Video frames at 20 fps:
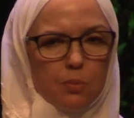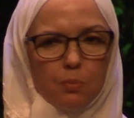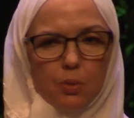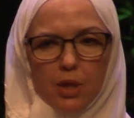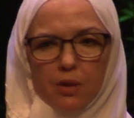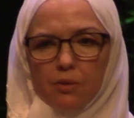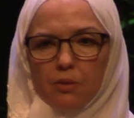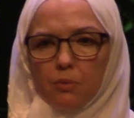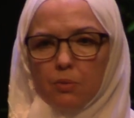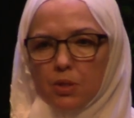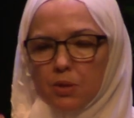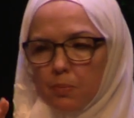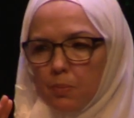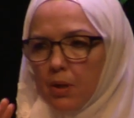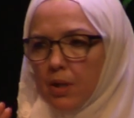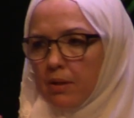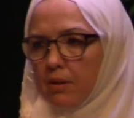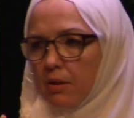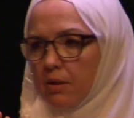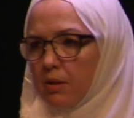brother
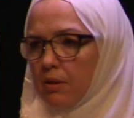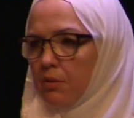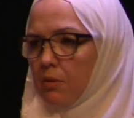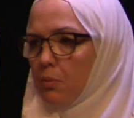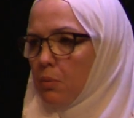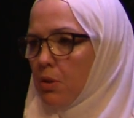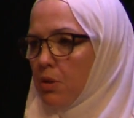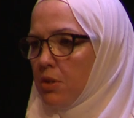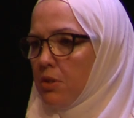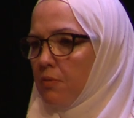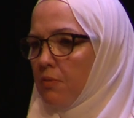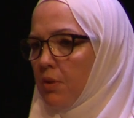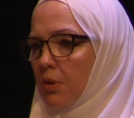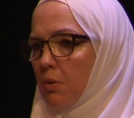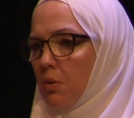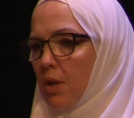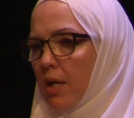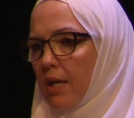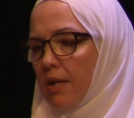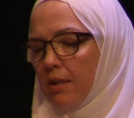responded in the words of the
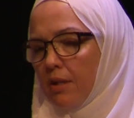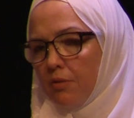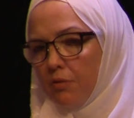Qur'an,